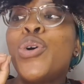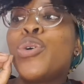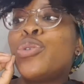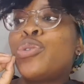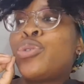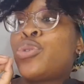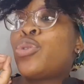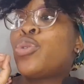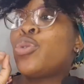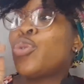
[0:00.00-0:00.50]

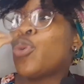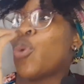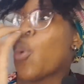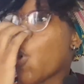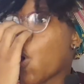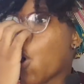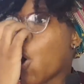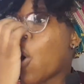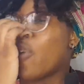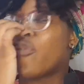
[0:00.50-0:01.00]
to
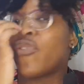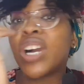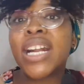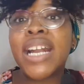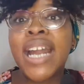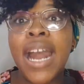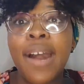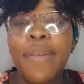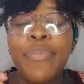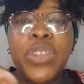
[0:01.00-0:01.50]

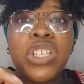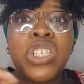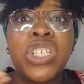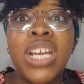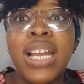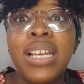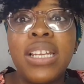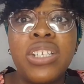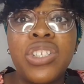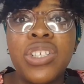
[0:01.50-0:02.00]
overcome the
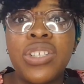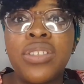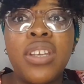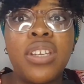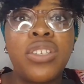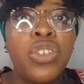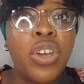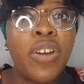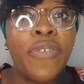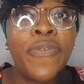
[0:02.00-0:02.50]
challenges
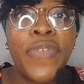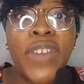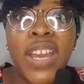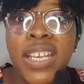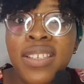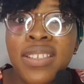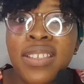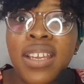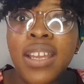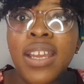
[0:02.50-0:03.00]
that you're
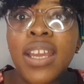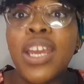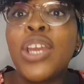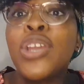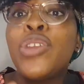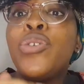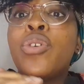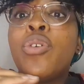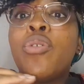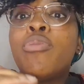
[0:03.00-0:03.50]
facing
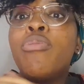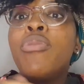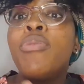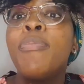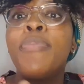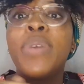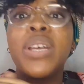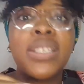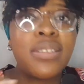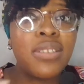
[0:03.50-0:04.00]
in your
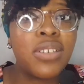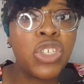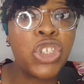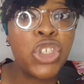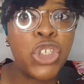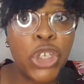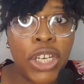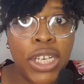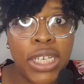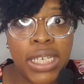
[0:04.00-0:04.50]
business
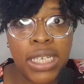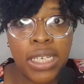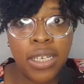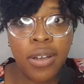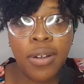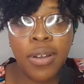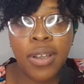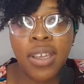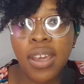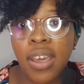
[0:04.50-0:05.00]
journey,
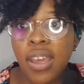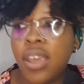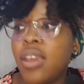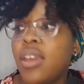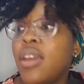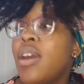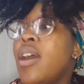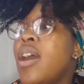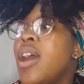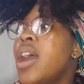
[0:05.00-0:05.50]
okay?
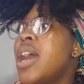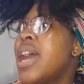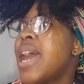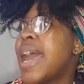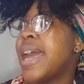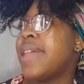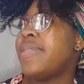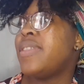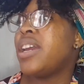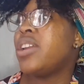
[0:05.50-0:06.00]

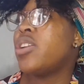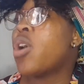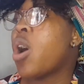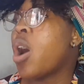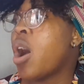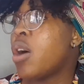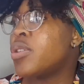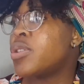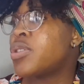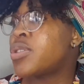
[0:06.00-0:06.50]
And then
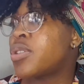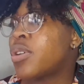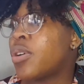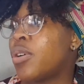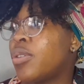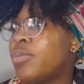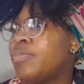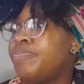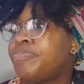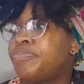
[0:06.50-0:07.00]

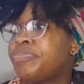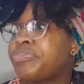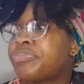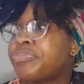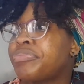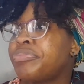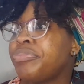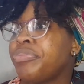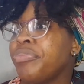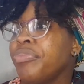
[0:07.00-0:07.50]
also,
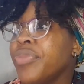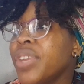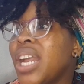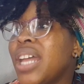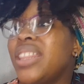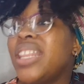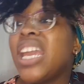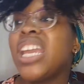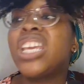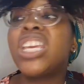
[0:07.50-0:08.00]

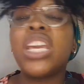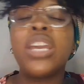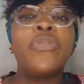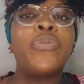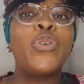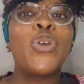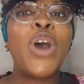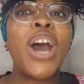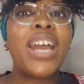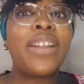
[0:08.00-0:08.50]
they give
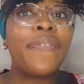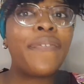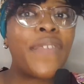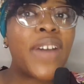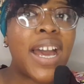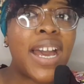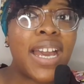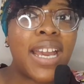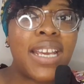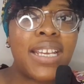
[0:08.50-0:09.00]
you
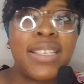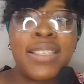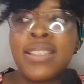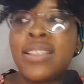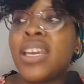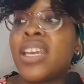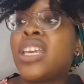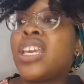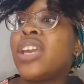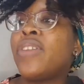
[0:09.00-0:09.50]
advice,
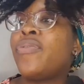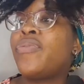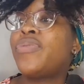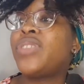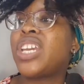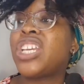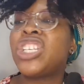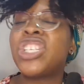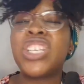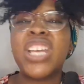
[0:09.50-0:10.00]

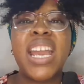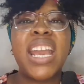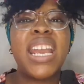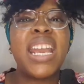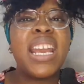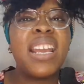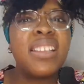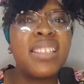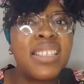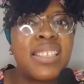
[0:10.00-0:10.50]
they share
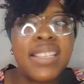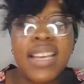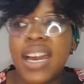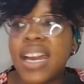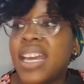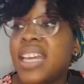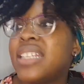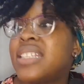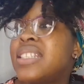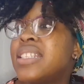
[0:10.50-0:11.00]

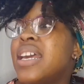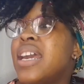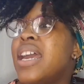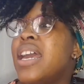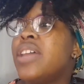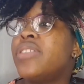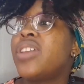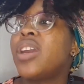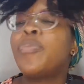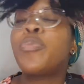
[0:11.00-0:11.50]
insights,
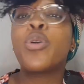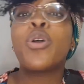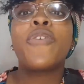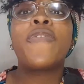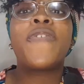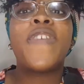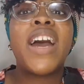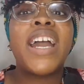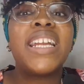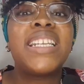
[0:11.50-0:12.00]
they
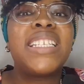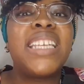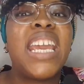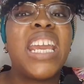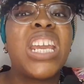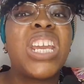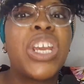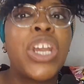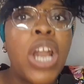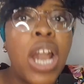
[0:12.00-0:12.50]
provide
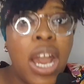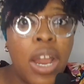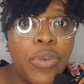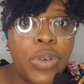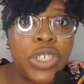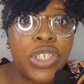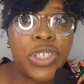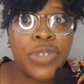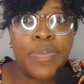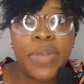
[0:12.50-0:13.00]

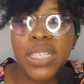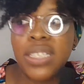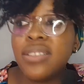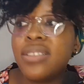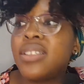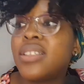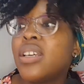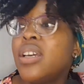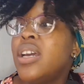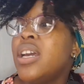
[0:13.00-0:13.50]

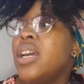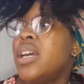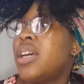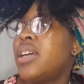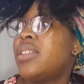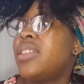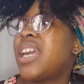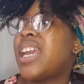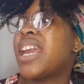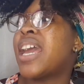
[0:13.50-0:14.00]
encouragement,
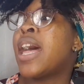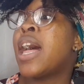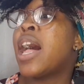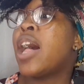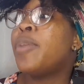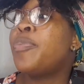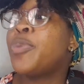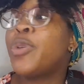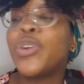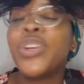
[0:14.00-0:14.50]
they
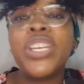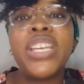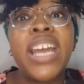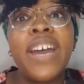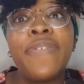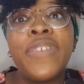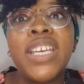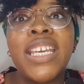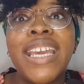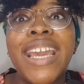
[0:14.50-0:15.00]
help you
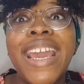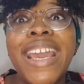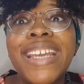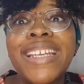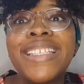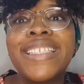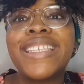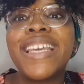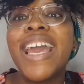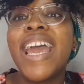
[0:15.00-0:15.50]

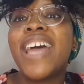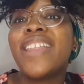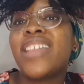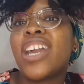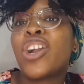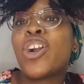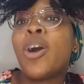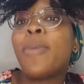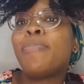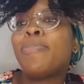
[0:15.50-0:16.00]
navigate the
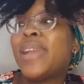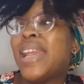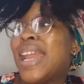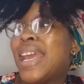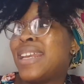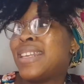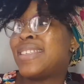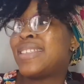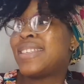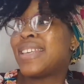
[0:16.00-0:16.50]

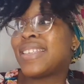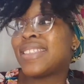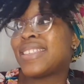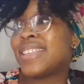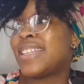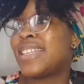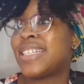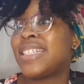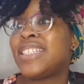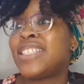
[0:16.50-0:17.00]

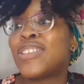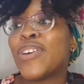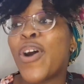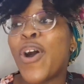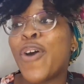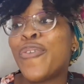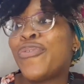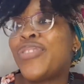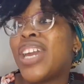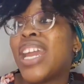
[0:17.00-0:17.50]
complexities
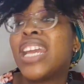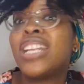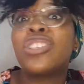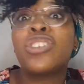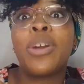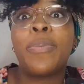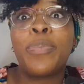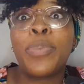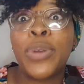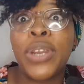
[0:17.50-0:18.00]
of the
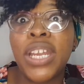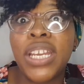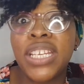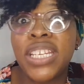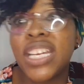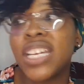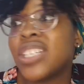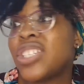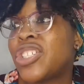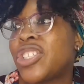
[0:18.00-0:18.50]

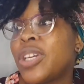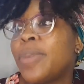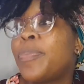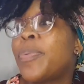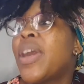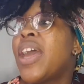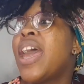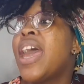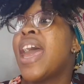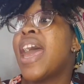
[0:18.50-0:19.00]
entrepreneurship
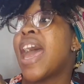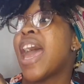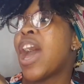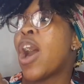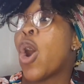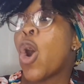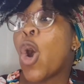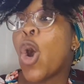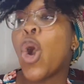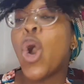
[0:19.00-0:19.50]

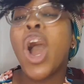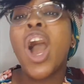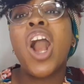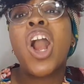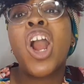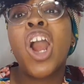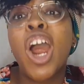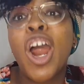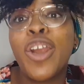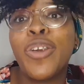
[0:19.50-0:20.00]
or
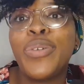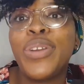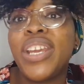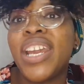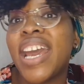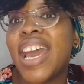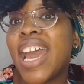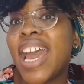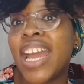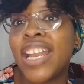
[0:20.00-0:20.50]

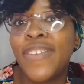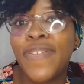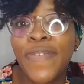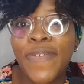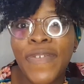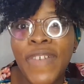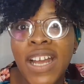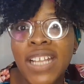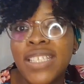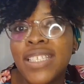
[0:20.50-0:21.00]
career
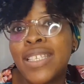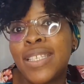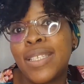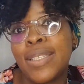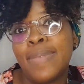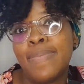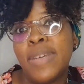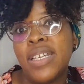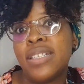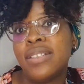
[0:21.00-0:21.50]

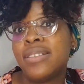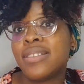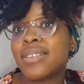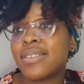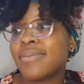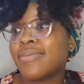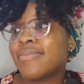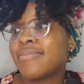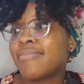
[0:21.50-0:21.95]
advancement.